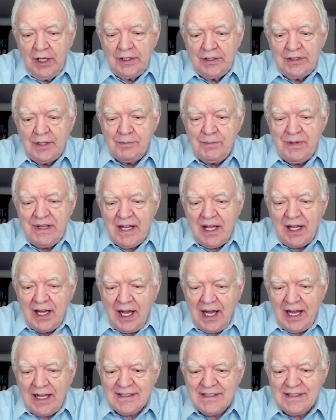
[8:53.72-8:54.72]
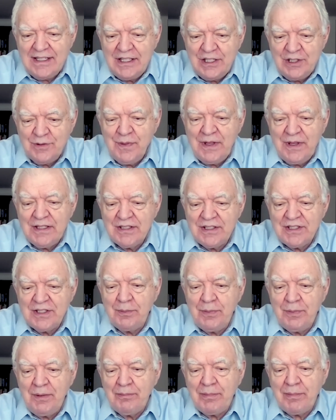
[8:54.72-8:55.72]
To be a hostage means to
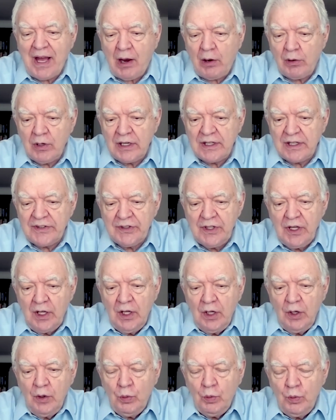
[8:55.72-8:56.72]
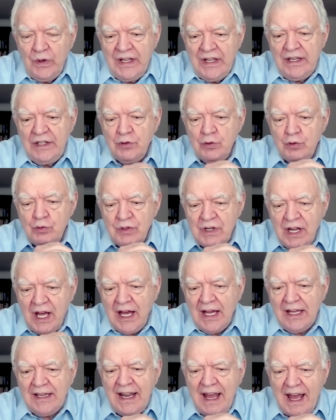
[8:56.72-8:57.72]
be powerless. We do
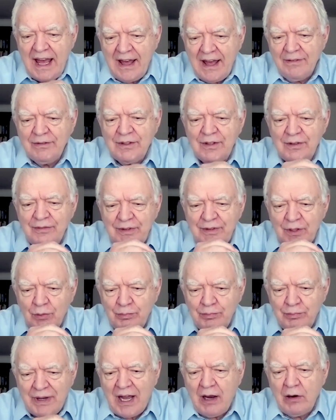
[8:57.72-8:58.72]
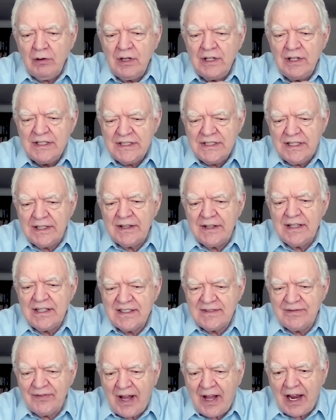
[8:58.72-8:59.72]
not have to feel powerless to
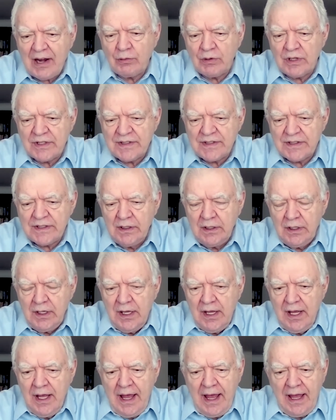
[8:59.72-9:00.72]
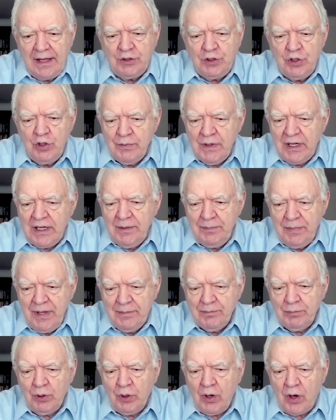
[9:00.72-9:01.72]
this virus. And too many
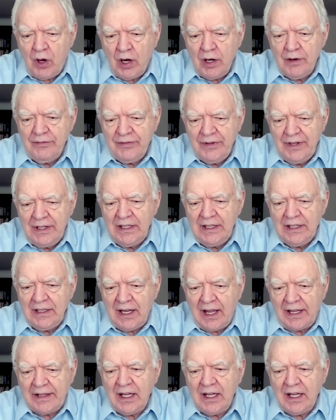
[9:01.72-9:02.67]
people are feeling like